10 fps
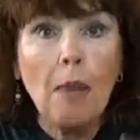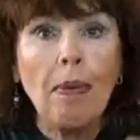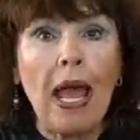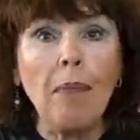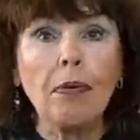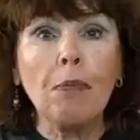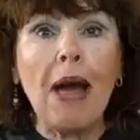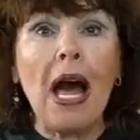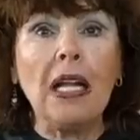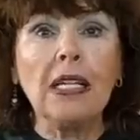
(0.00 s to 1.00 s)
paper
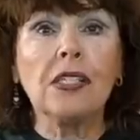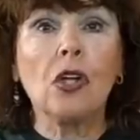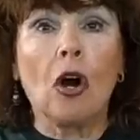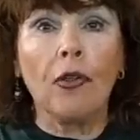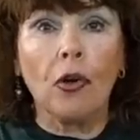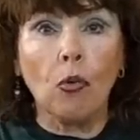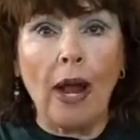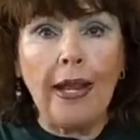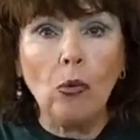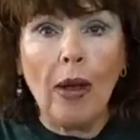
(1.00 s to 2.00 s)
ballots are the
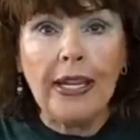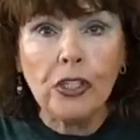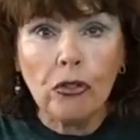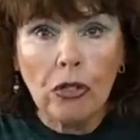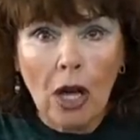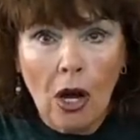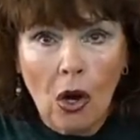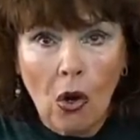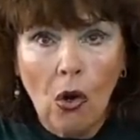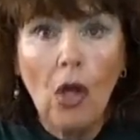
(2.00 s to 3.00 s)
right way to
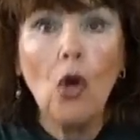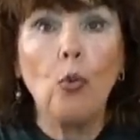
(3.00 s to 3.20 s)
go,